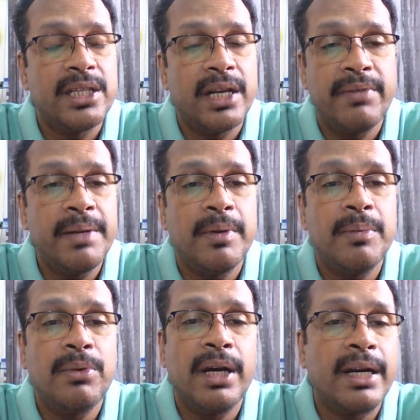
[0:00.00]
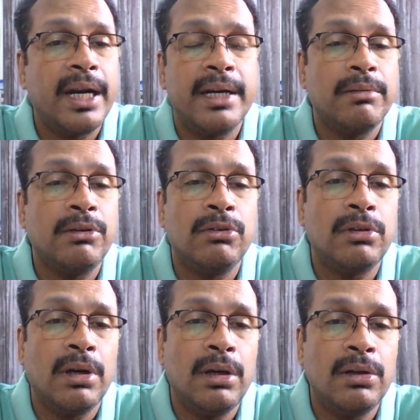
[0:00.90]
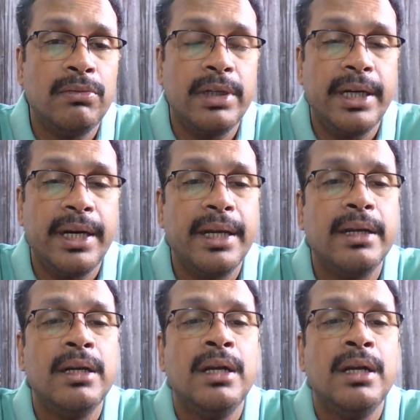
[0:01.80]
They're very popular and grown all over India.